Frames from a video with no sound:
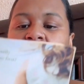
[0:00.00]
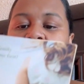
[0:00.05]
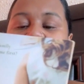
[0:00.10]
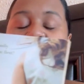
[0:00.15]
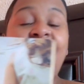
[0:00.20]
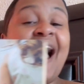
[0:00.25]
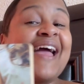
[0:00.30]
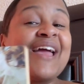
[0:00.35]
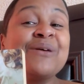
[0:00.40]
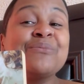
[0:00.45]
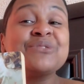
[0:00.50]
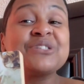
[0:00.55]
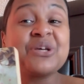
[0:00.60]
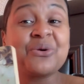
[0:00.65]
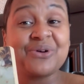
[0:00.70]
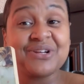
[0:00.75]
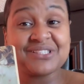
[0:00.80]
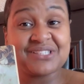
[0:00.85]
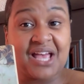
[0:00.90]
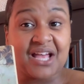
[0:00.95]
I am
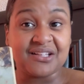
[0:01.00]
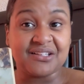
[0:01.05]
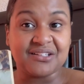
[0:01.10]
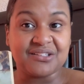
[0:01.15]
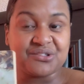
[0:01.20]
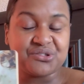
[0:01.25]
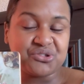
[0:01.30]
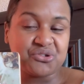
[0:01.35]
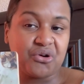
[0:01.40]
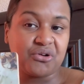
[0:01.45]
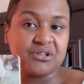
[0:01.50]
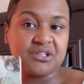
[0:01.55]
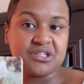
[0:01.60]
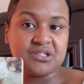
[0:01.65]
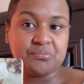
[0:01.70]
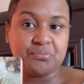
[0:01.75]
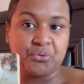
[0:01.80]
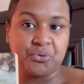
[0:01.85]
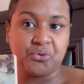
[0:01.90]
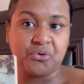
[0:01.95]
so excited to start
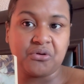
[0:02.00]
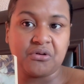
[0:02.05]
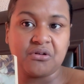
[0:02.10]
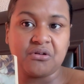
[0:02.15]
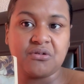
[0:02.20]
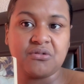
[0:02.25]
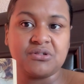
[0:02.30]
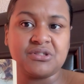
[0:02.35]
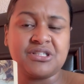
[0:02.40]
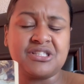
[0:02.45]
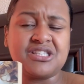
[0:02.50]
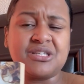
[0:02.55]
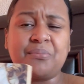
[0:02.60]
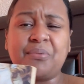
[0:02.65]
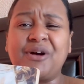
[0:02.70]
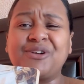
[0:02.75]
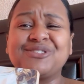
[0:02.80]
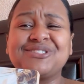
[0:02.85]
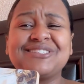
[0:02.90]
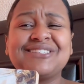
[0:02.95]
this book because it's
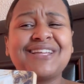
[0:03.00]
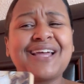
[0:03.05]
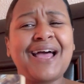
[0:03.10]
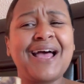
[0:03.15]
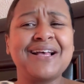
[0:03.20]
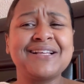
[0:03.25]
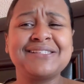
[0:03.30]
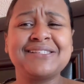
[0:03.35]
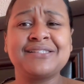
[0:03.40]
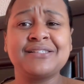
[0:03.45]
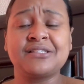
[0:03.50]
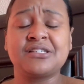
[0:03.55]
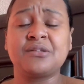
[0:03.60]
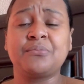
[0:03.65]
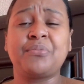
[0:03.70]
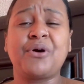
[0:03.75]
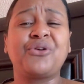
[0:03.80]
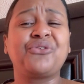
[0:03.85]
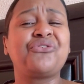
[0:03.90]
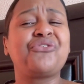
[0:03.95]
about trust, it's
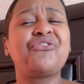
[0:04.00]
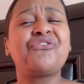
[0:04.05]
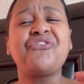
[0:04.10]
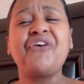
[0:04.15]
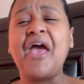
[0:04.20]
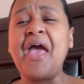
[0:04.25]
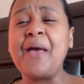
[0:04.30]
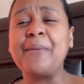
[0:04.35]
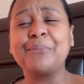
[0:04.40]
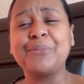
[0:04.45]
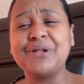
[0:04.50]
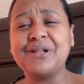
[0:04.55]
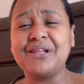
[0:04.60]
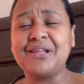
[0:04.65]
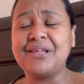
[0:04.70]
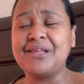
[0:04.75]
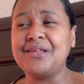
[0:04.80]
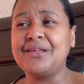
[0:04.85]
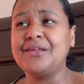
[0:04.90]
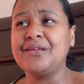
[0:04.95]
about
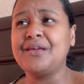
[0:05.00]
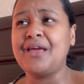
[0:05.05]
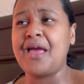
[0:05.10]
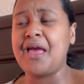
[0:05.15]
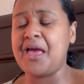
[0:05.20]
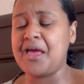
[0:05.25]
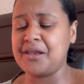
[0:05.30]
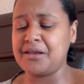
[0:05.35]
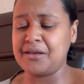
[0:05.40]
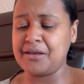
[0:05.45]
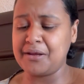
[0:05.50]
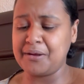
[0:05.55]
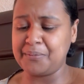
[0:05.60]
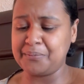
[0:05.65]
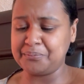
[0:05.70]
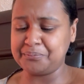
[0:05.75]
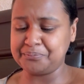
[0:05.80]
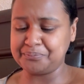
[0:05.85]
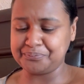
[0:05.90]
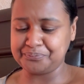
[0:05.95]
family,
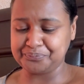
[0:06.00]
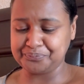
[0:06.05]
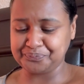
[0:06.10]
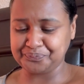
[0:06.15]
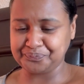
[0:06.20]
and